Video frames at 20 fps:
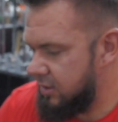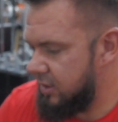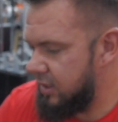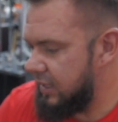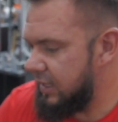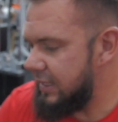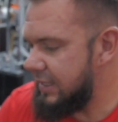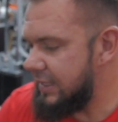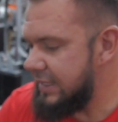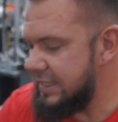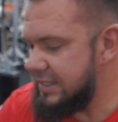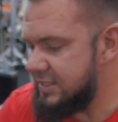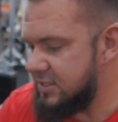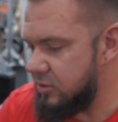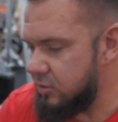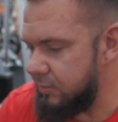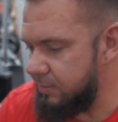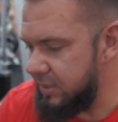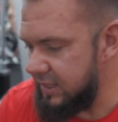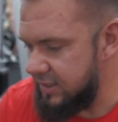
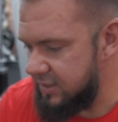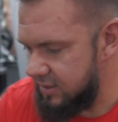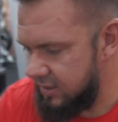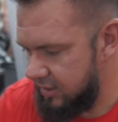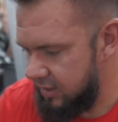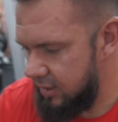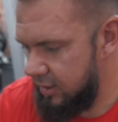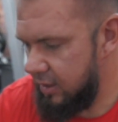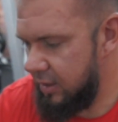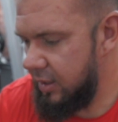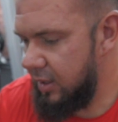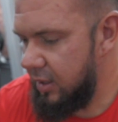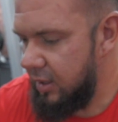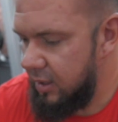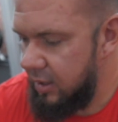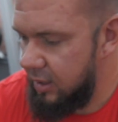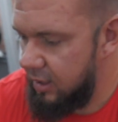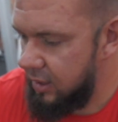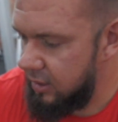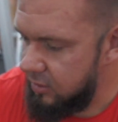little bit
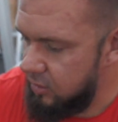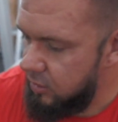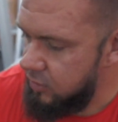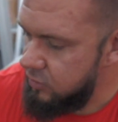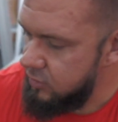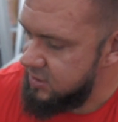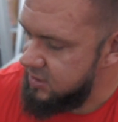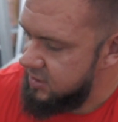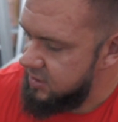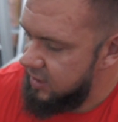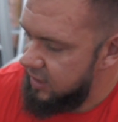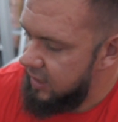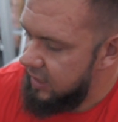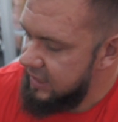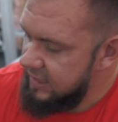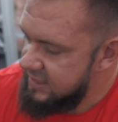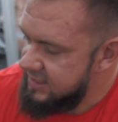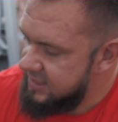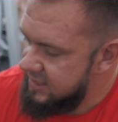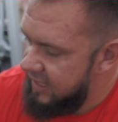goes
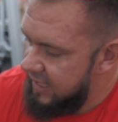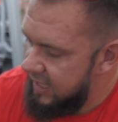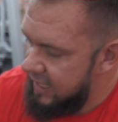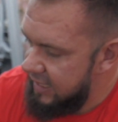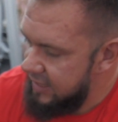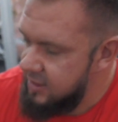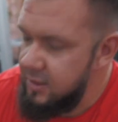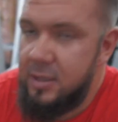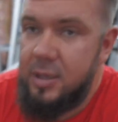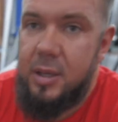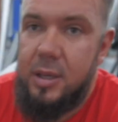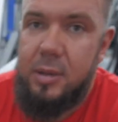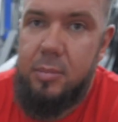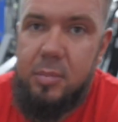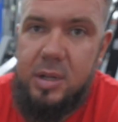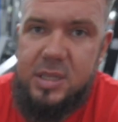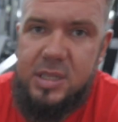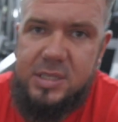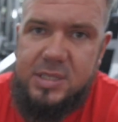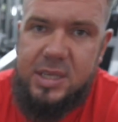inside,
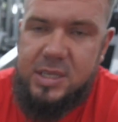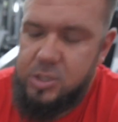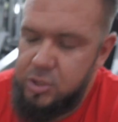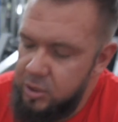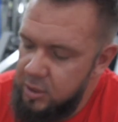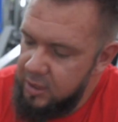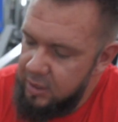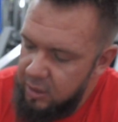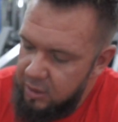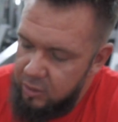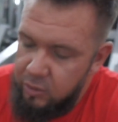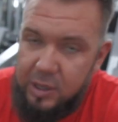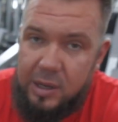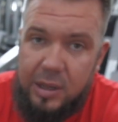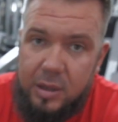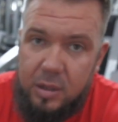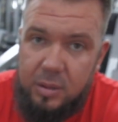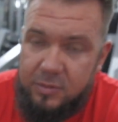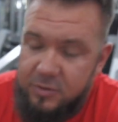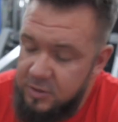but it's actually really
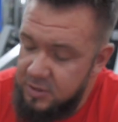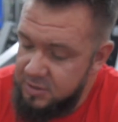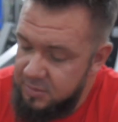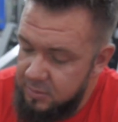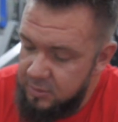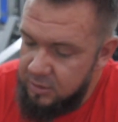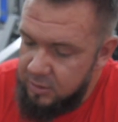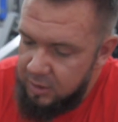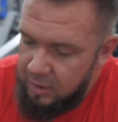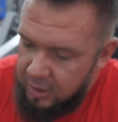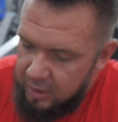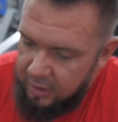comfortable.